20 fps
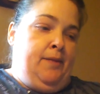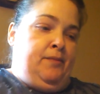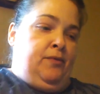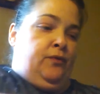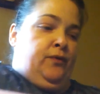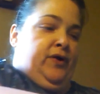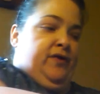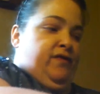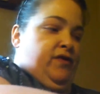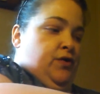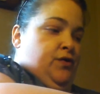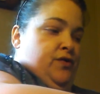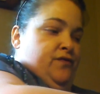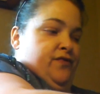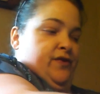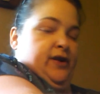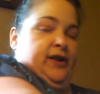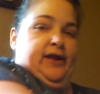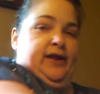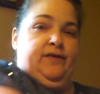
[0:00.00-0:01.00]
reviewing
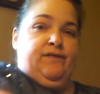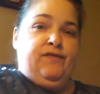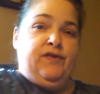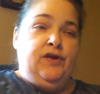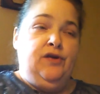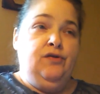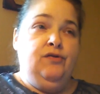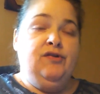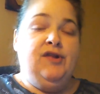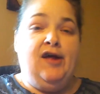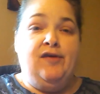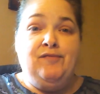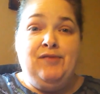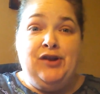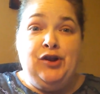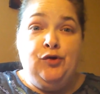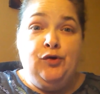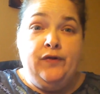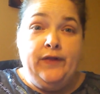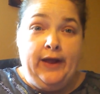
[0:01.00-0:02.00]
for Litfuse, I've
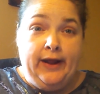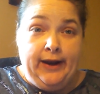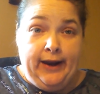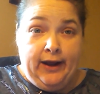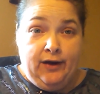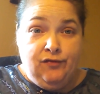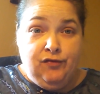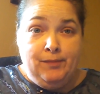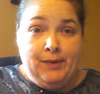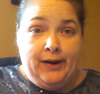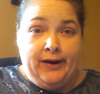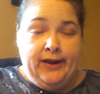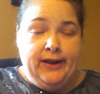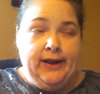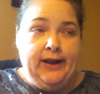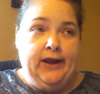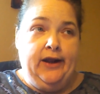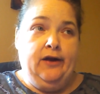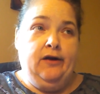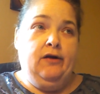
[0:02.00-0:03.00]
been doing that now for about a
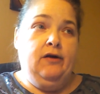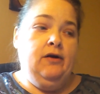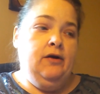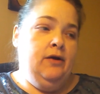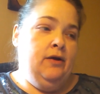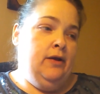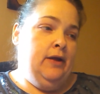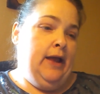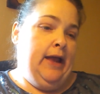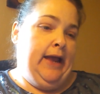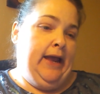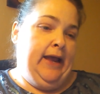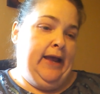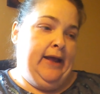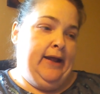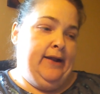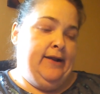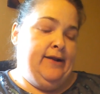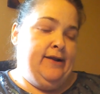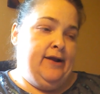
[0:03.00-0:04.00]
year,
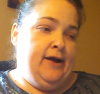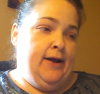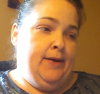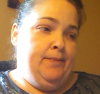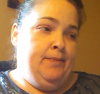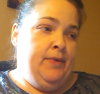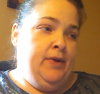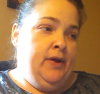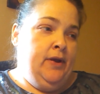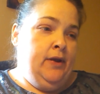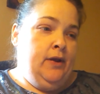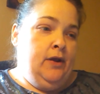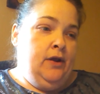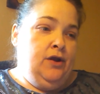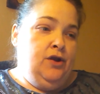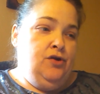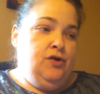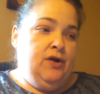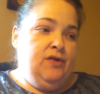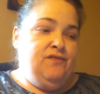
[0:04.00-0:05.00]
and
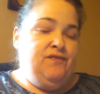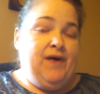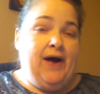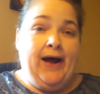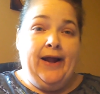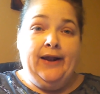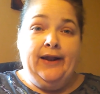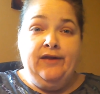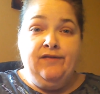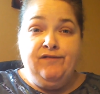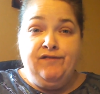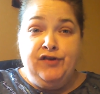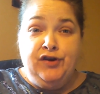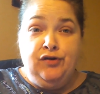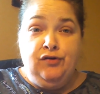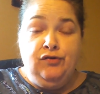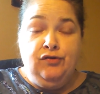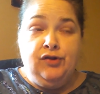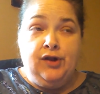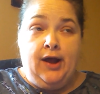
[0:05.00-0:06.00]
you can find
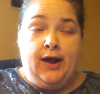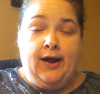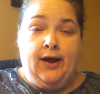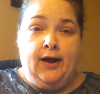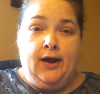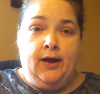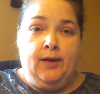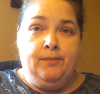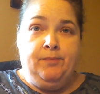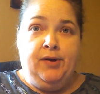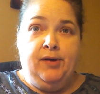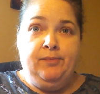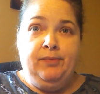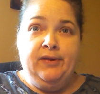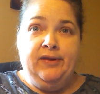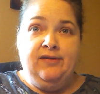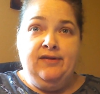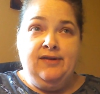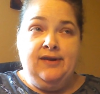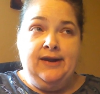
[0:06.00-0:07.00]
Litfuse
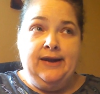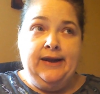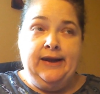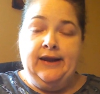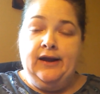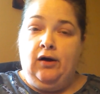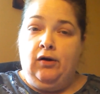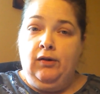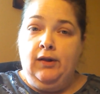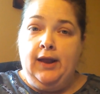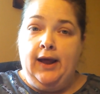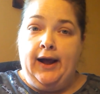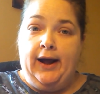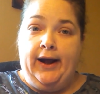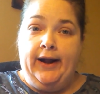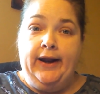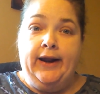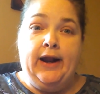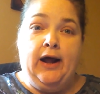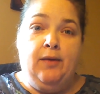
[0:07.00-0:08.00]
Publicity
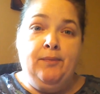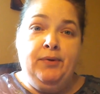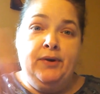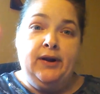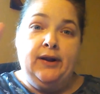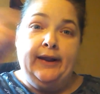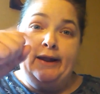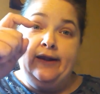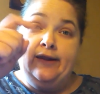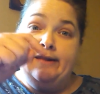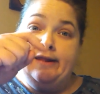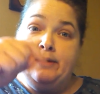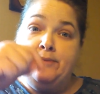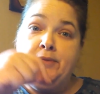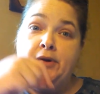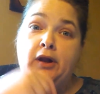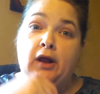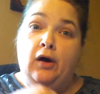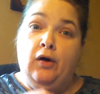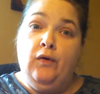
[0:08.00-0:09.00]
online, and I'll put a link to
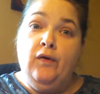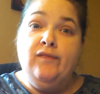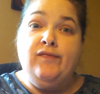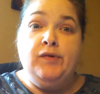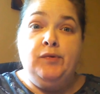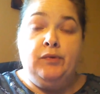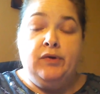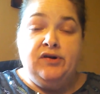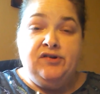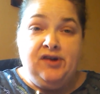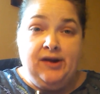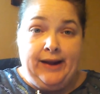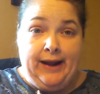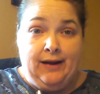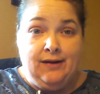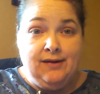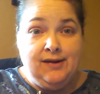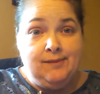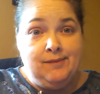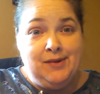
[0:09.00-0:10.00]
them below if you want to check
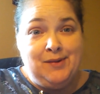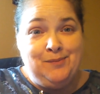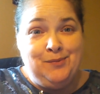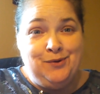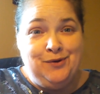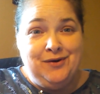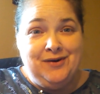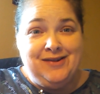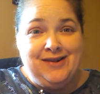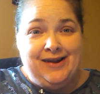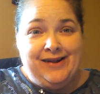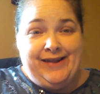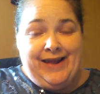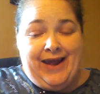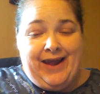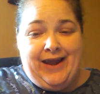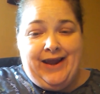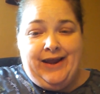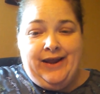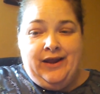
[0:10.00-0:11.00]
out some of the books that
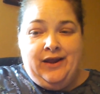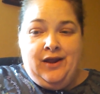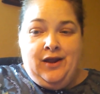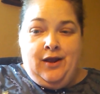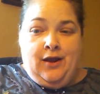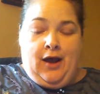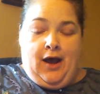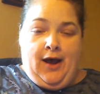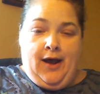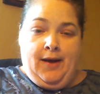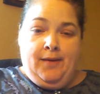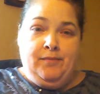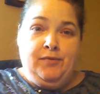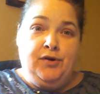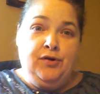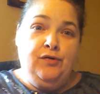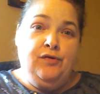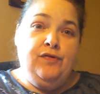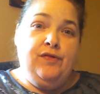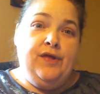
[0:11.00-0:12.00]
they
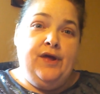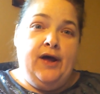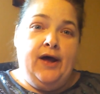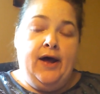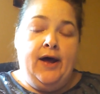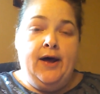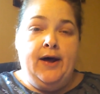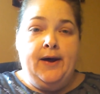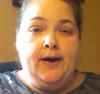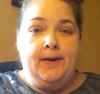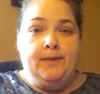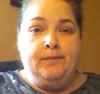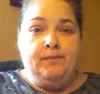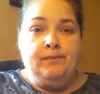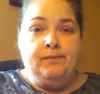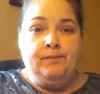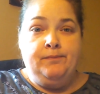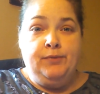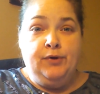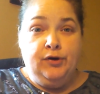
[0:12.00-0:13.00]
do
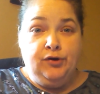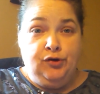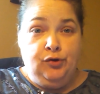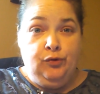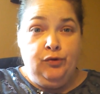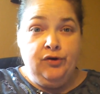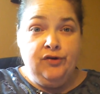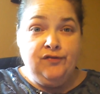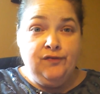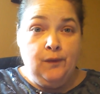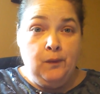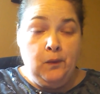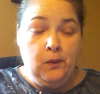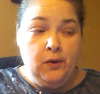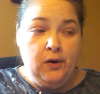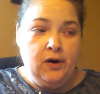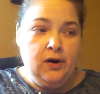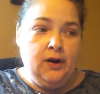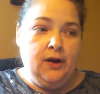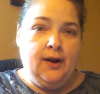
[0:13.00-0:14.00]
the book tours
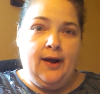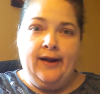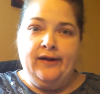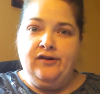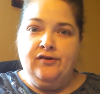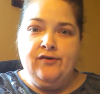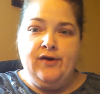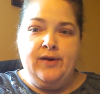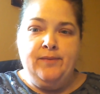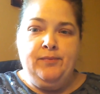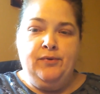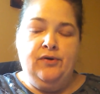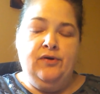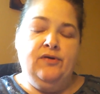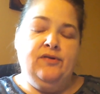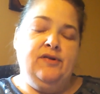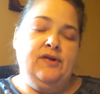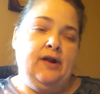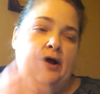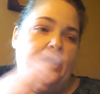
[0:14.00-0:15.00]
for. Lots of great
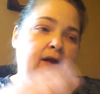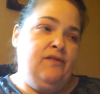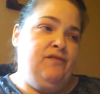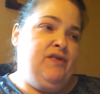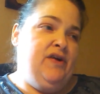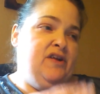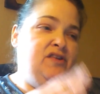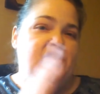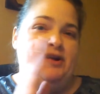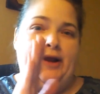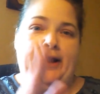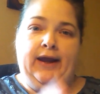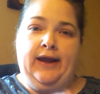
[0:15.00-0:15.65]
books, nonfiction